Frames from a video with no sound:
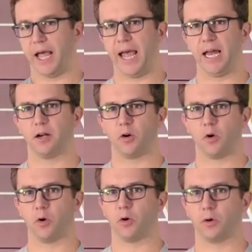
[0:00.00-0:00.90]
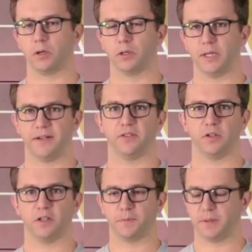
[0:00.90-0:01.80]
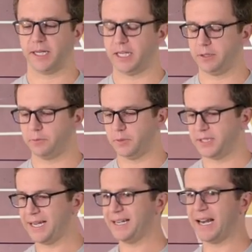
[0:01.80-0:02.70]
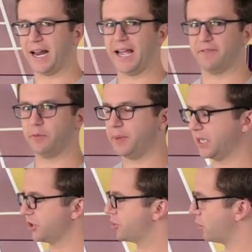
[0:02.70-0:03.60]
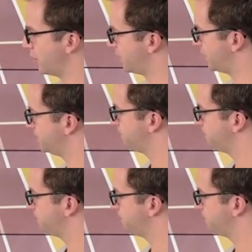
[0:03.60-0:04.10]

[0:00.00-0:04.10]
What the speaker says: at our level of play, we tend to not have the biggest serves.